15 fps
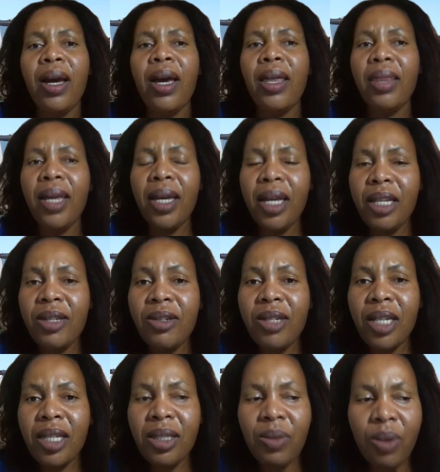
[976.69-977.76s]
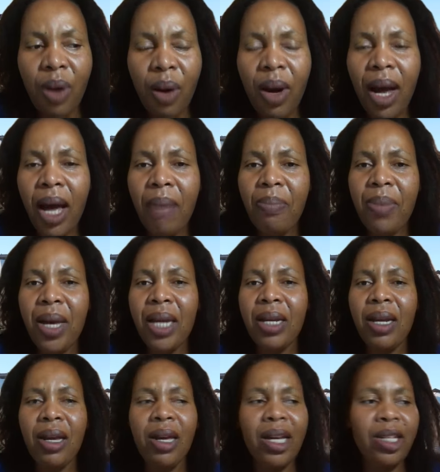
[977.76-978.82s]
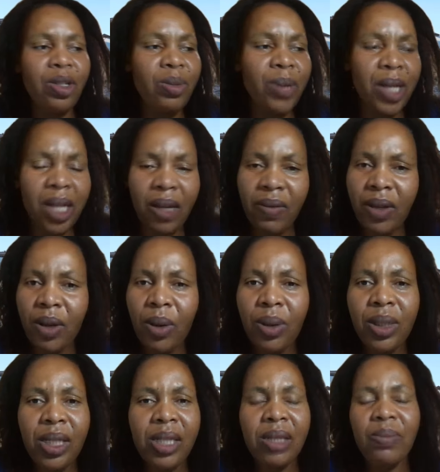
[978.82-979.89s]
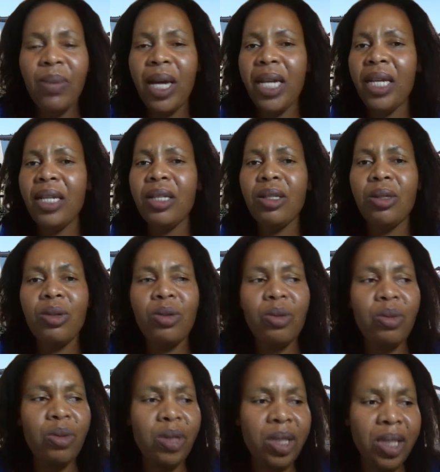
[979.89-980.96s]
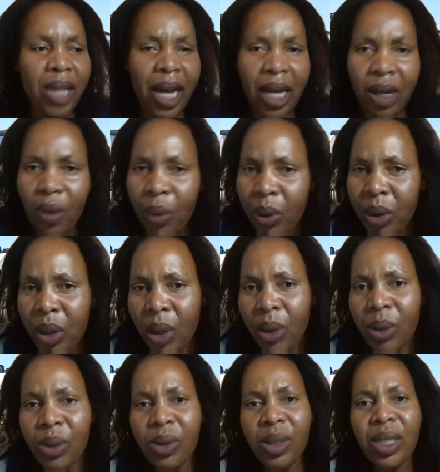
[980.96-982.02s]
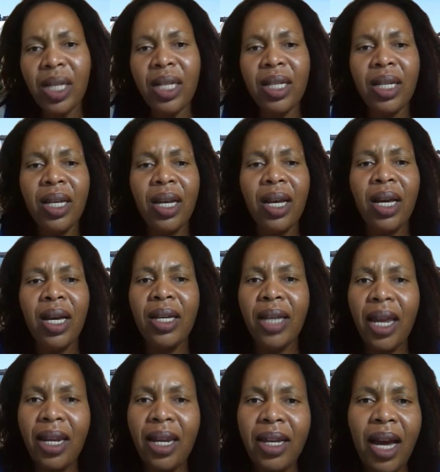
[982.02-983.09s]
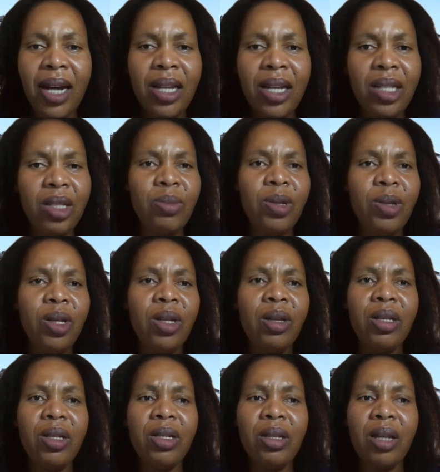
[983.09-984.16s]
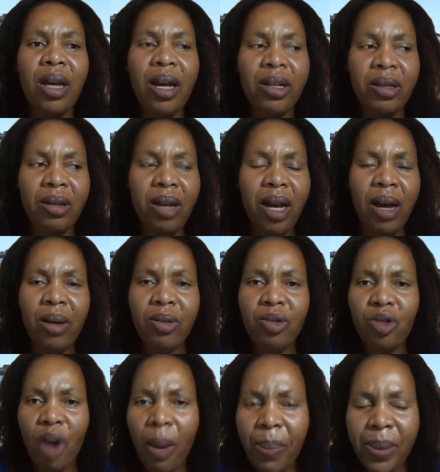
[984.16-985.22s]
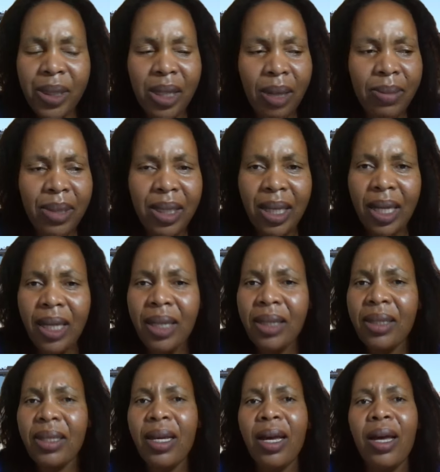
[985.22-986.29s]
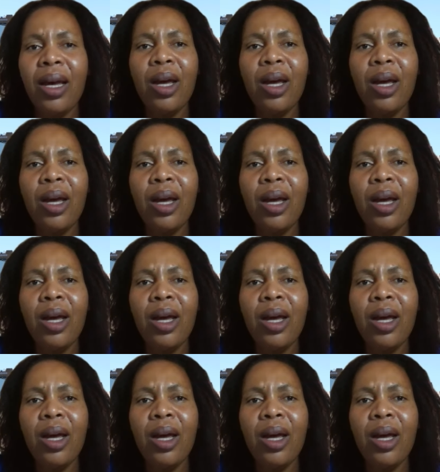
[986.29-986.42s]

And they get to just rock up and they get to be given all this money to stay in hotels and yada yada to be dropped in some cities.